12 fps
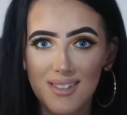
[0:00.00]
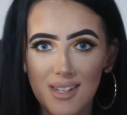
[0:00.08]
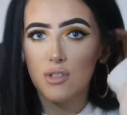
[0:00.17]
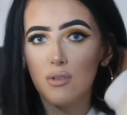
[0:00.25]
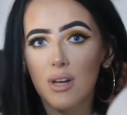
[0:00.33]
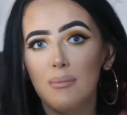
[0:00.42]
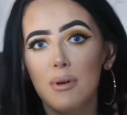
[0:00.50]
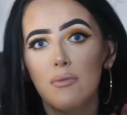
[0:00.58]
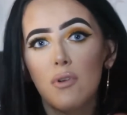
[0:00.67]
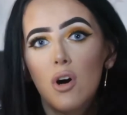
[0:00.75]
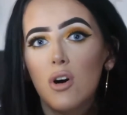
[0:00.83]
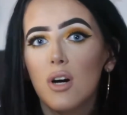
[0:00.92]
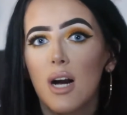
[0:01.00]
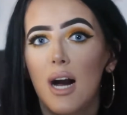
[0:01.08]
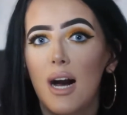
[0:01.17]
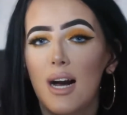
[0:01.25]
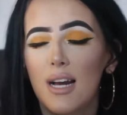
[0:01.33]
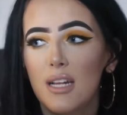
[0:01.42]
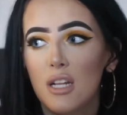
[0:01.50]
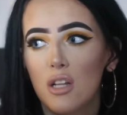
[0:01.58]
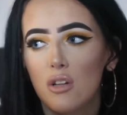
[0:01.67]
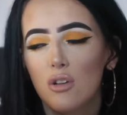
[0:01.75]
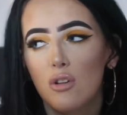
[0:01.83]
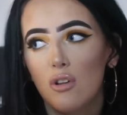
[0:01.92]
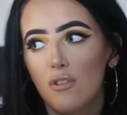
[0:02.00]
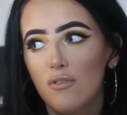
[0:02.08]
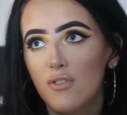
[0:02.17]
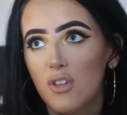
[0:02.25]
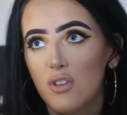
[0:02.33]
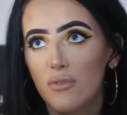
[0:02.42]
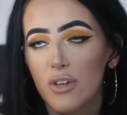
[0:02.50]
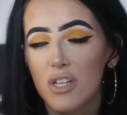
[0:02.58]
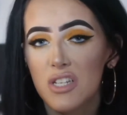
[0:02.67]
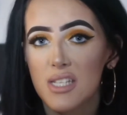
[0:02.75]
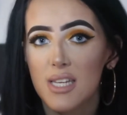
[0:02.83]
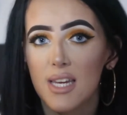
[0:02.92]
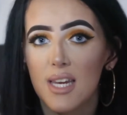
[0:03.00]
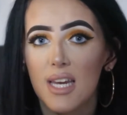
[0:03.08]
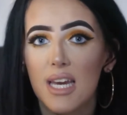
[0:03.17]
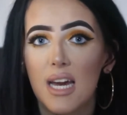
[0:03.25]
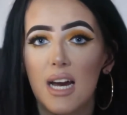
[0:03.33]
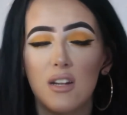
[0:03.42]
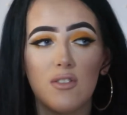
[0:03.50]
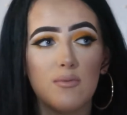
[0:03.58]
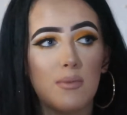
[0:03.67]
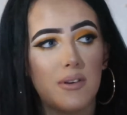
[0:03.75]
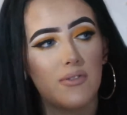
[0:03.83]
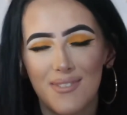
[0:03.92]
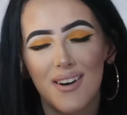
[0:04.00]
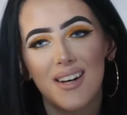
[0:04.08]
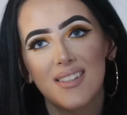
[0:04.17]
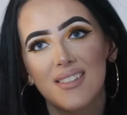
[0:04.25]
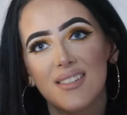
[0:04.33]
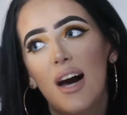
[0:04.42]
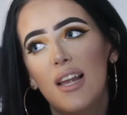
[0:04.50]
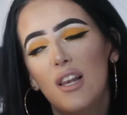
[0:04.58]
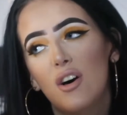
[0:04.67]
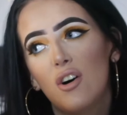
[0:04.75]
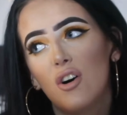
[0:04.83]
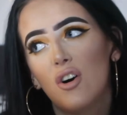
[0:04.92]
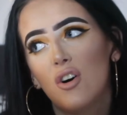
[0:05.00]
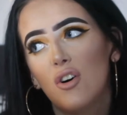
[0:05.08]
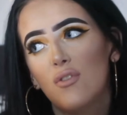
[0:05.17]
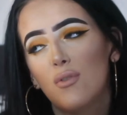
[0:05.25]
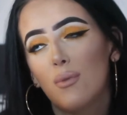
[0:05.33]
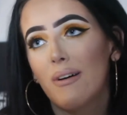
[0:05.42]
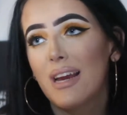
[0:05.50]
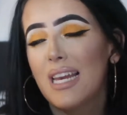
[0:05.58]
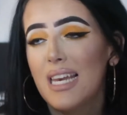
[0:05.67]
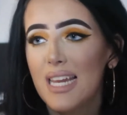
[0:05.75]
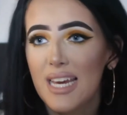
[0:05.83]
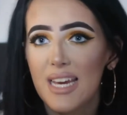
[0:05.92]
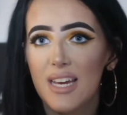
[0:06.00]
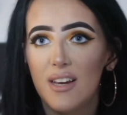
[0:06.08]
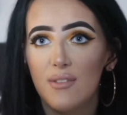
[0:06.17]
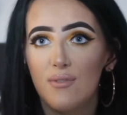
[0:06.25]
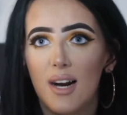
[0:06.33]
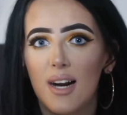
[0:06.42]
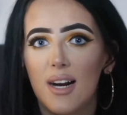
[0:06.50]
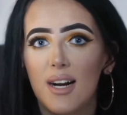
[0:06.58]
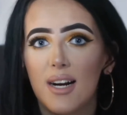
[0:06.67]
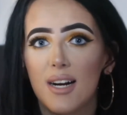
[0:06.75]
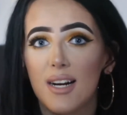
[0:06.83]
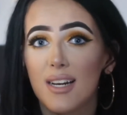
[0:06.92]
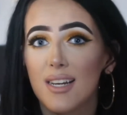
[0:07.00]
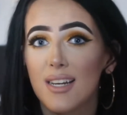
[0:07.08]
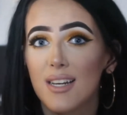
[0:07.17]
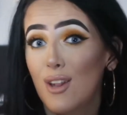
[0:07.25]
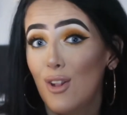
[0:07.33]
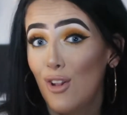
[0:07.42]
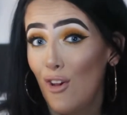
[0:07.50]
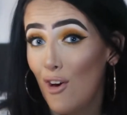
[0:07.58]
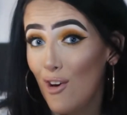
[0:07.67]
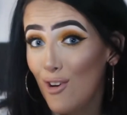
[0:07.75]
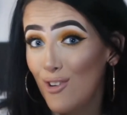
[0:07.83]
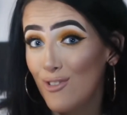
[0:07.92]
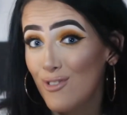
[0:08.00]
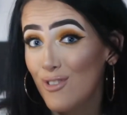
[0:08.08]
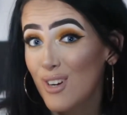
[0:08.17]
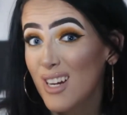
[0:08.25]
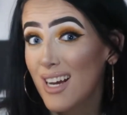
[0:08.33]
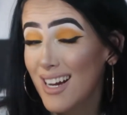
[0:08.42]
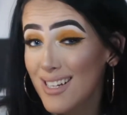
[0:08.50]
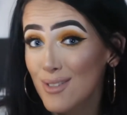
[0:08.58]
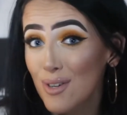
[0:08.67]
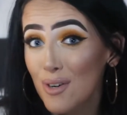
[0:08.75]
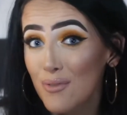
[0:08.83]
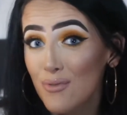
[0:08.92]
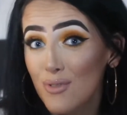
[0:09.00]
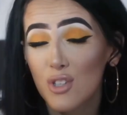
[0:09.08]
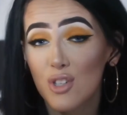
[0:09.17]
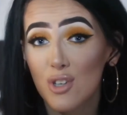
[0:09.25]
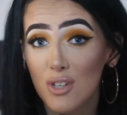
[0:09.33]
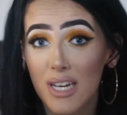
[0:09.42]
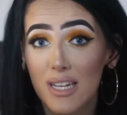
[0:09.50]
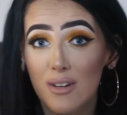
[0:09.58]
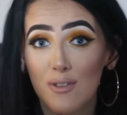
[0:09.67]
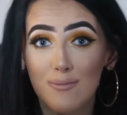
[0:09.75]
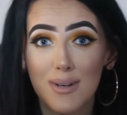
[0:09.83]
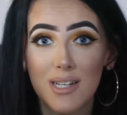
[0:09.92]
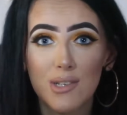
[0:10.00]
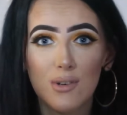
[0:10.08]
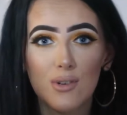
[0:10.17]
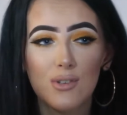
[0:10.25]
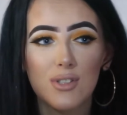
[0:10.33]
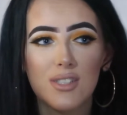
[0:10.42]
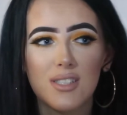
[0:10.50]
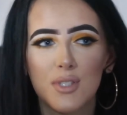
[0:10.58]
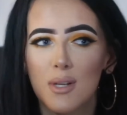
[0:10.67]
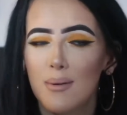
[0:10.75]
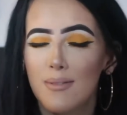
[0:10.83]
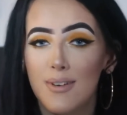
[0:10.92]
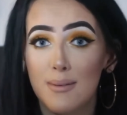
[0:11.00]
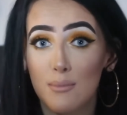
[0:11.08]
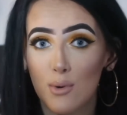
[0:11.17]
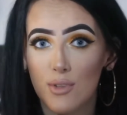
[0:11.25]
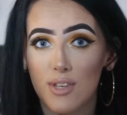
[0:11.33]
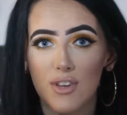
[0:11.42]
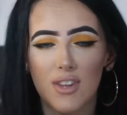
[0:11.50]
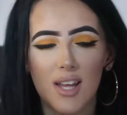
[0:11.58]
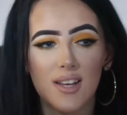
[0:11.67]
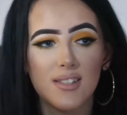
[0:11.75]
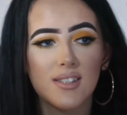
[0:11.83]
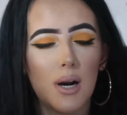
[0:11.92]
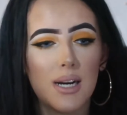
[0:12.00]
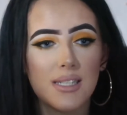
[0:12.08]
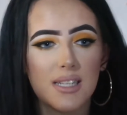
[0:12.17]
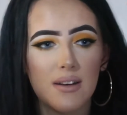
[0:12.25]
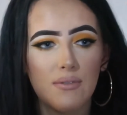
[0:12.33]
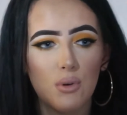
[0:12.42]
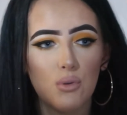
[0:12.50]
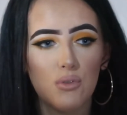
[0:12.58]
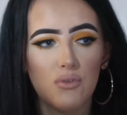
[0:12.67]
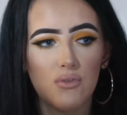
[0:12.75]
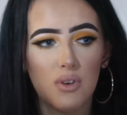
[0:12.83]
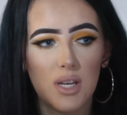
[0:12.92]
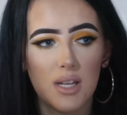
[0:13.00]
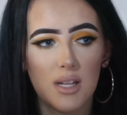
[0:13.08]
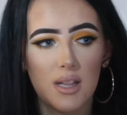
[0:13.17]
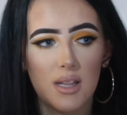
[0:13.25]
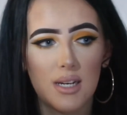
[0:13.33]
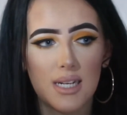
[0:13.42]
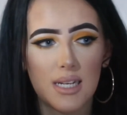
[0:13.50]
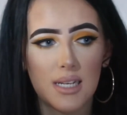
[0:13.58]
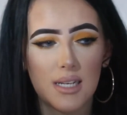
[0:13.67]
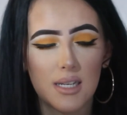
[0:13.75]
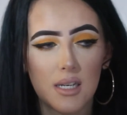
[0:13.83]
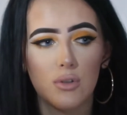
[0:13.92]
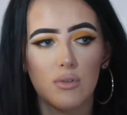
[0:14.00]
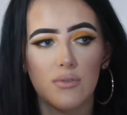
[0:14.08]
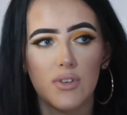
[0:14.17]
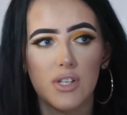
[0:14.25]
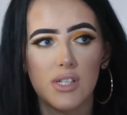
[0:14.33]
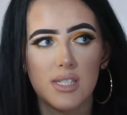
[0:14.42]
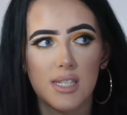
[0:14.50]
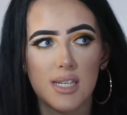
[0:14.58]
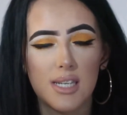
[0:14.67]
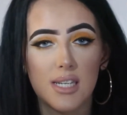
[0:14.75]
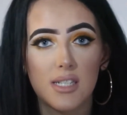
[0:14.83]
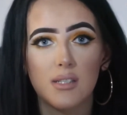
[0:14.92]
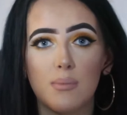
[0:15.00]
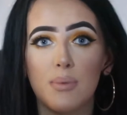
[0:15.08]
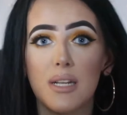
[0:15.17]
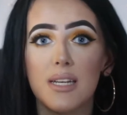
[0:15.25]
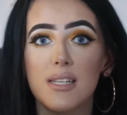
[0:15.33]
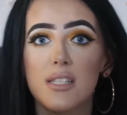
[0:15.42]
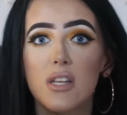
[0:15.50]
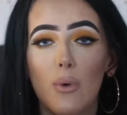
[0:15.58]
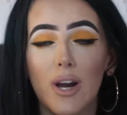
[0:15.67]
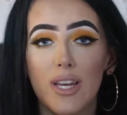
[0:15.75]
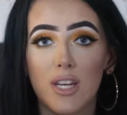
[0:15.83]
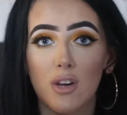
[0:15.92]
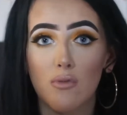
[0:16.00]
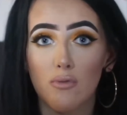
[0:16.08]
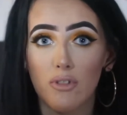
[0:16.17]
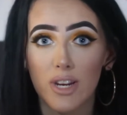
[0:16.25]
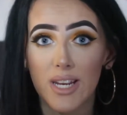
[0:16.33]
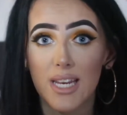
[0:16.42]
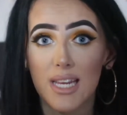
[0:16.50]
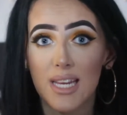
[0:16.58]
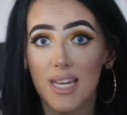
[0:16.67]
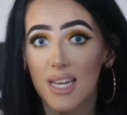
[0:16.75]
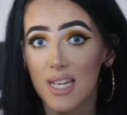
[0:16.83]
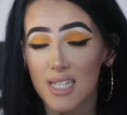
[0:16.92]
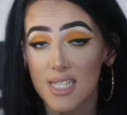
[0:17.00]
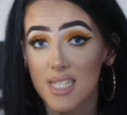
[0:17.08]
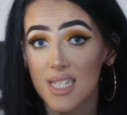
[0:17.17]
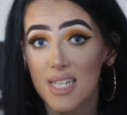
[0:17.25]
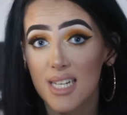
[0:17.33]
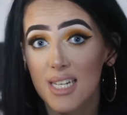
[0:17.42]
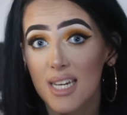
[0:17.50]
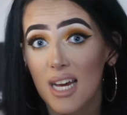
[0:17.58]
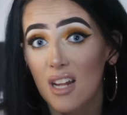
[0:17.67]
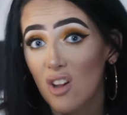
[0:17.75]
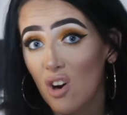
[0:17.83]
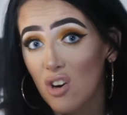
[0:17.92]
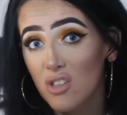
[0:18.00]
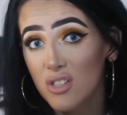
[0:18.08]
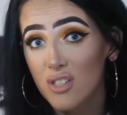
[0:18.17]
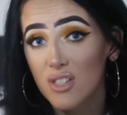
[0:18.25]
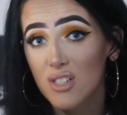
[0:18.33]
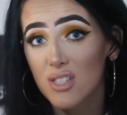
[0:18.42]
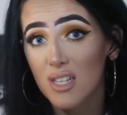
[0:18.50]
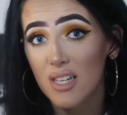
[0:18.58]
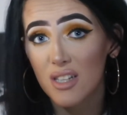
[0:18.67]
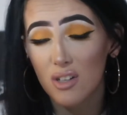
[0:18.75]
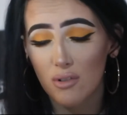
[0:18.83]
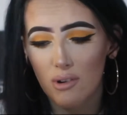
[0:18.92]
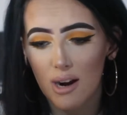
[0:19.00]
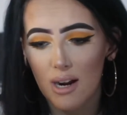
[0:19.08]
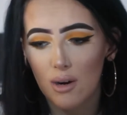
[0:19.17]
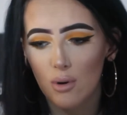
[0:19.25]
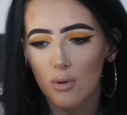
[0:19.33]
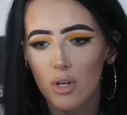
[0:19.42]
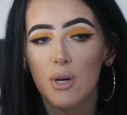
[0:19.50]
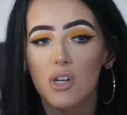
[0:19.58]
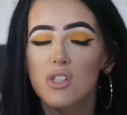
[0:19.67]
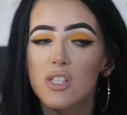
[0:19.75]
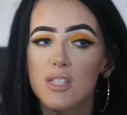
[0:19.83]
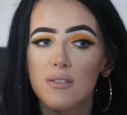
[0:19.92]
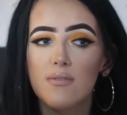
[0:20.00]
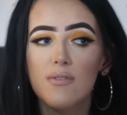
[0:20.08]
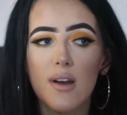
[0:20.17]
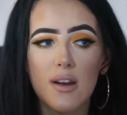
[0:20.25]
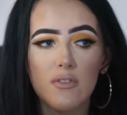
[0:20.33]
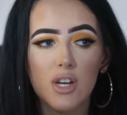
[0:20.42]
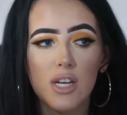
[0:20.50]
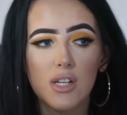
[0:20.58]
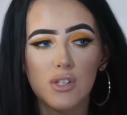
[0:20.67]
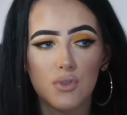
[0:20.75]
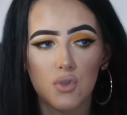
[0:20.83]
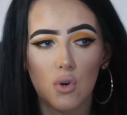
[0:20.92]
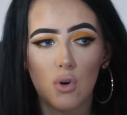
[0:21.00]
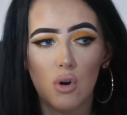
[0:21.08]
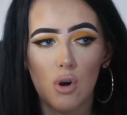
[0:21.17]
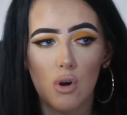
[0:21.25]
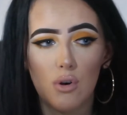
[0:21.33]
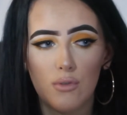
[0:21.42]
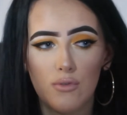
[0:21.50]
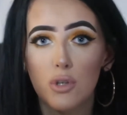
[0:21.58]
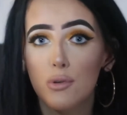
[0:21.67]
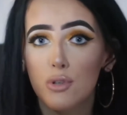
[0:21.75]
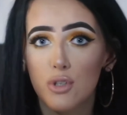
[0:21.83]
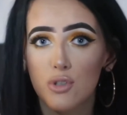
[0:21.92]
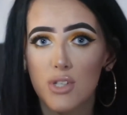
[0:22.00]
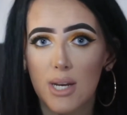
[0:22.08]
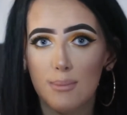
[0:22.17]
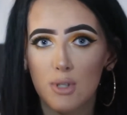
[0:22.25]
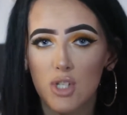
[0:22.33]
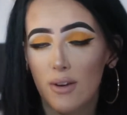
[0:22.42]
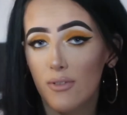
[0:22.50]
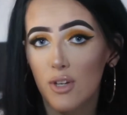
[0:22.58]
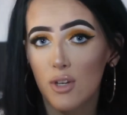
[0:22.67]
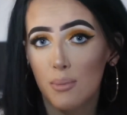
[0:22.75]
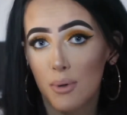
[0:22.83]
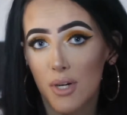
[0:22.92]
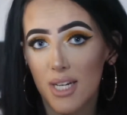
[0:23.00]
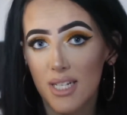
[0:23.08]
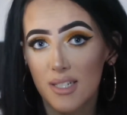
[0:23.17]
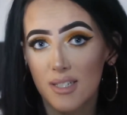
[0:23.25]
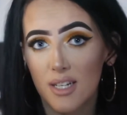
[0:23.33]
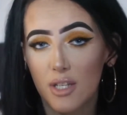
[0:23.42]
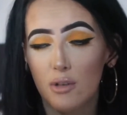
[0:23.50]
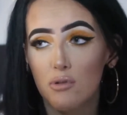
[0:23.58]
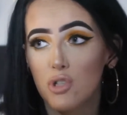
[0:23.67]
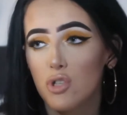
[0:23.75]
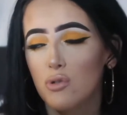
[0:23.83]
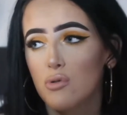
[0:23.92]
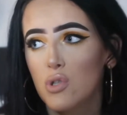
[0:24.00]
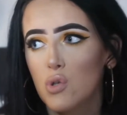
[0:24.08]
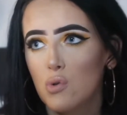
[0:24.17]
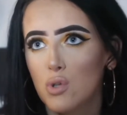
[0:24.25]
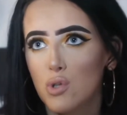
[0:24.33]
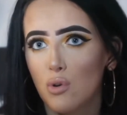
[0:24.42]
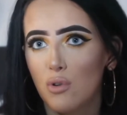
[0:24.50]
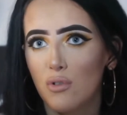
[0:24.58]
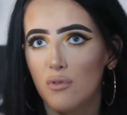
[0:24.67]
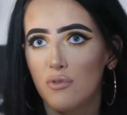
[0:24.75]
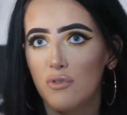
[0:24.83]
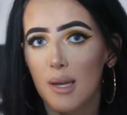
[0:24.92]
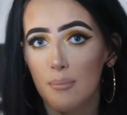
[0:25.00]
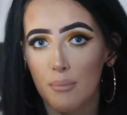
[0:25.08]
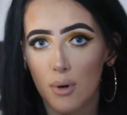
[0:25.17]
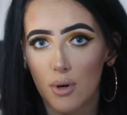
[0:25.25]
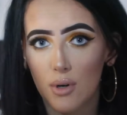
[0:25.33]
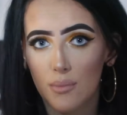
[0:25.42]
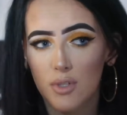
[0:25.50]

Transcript: Don't get me wrong, I love university, I love my friends, I love where I live, I love kind of the content of my course, some of it more than others, but I definitely feel like university a place where you can really easily get lost in the crowd, because it's a very sort of, you choose how much effort you put in and you choose your sort of input.